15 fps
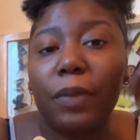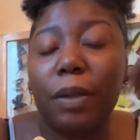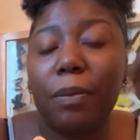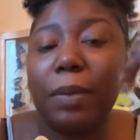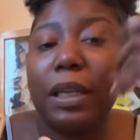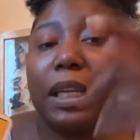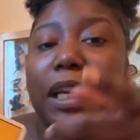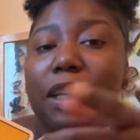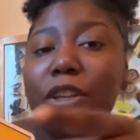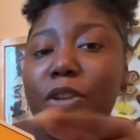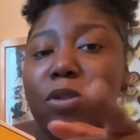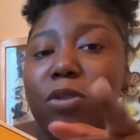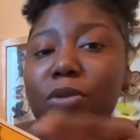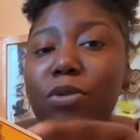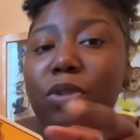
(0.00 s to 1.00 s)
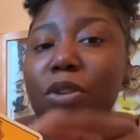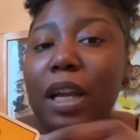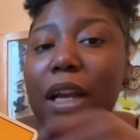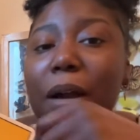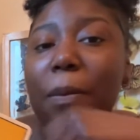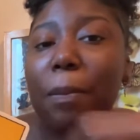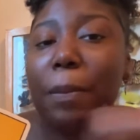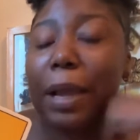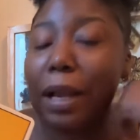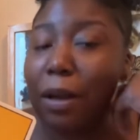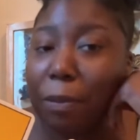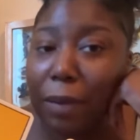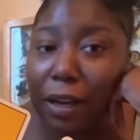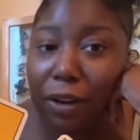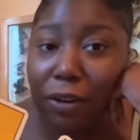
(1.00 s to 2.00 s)
But yeah, you like, I'm back
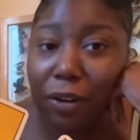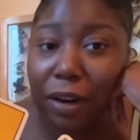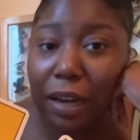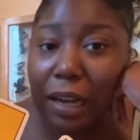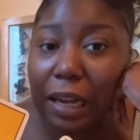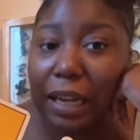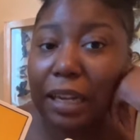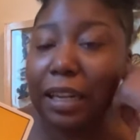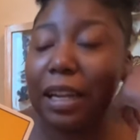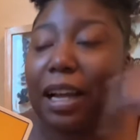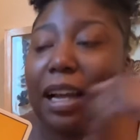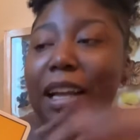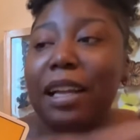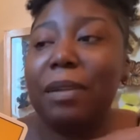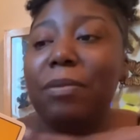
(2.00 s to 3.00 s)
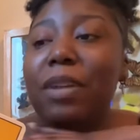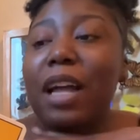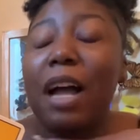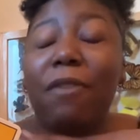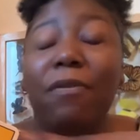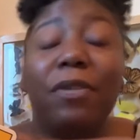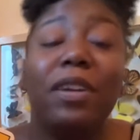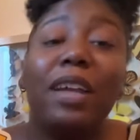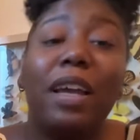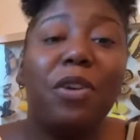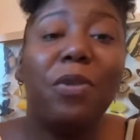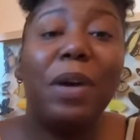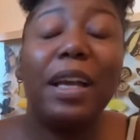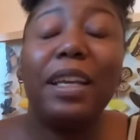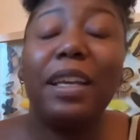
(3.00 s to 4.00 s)
on my grind. I feel like
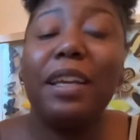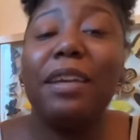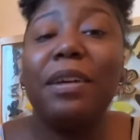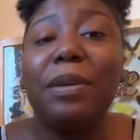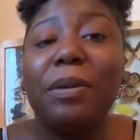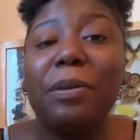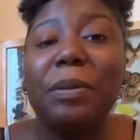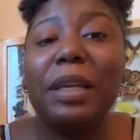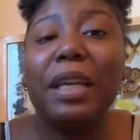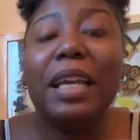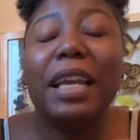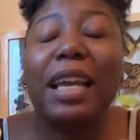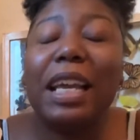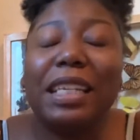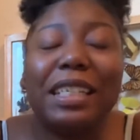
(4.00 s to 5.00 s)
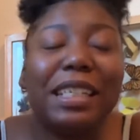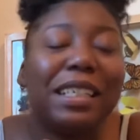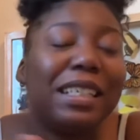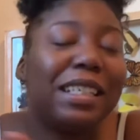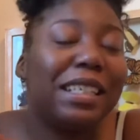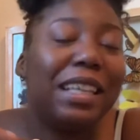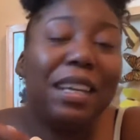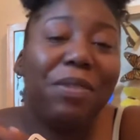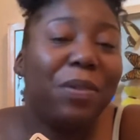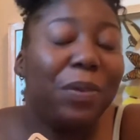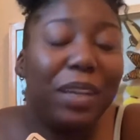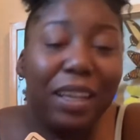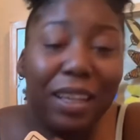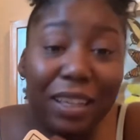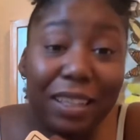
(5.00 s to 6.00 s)
who I am. It's just giving
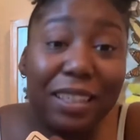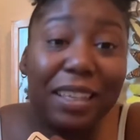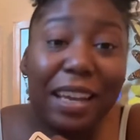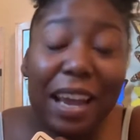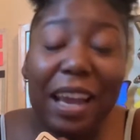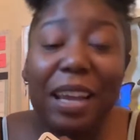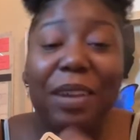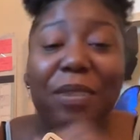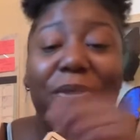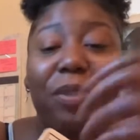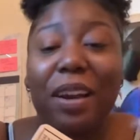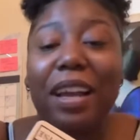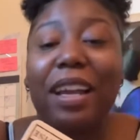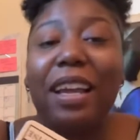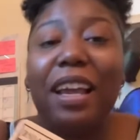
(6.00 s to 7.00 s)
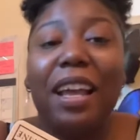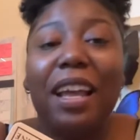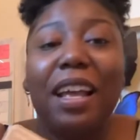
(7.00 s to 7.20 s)
what it needs to give, right?